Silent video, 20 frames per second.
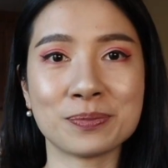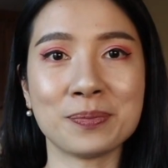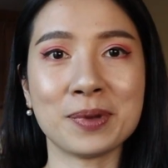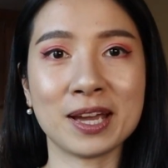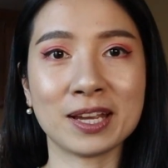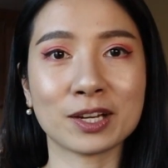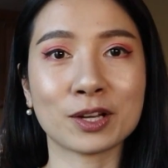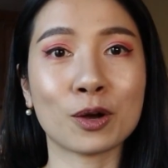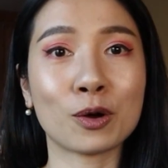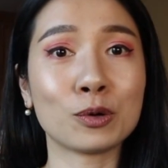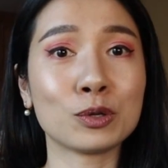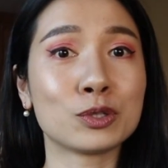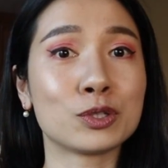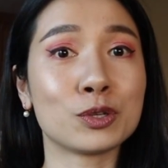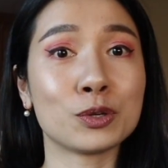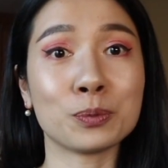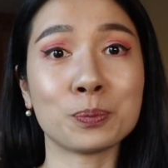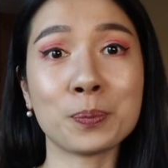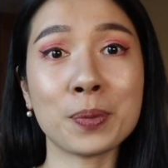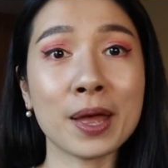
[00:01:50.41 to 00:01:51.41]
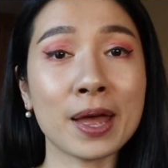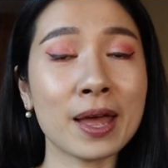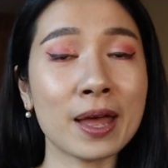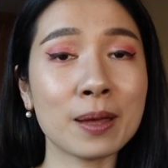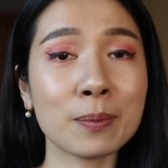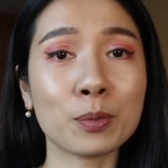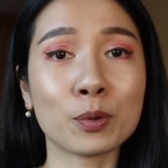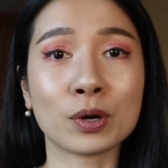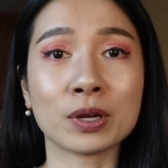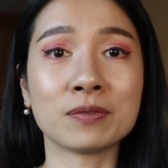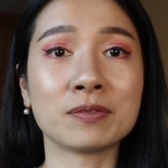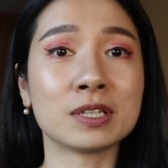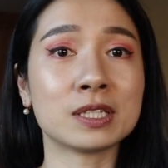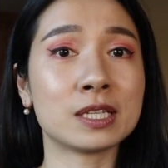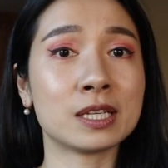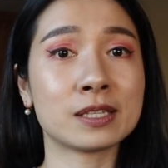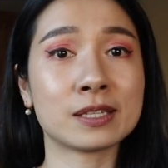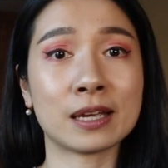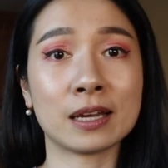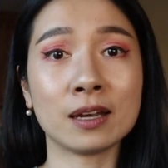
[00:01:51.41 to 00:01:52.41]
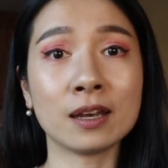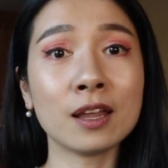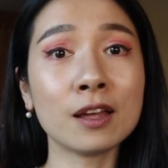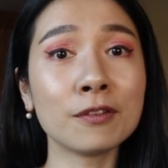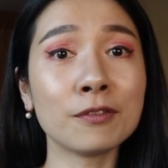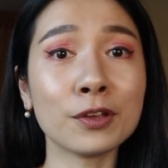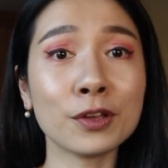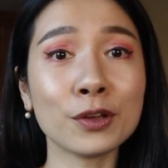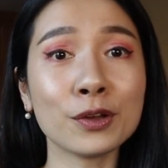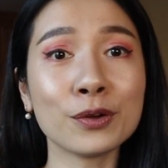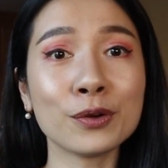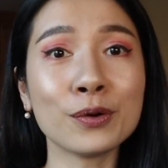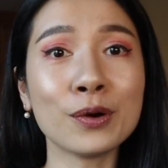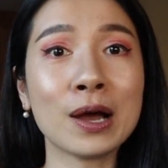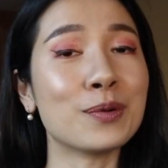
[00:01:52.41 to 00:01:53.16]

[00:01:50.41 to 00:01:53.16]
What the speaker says: met calls you babe or even says I love you,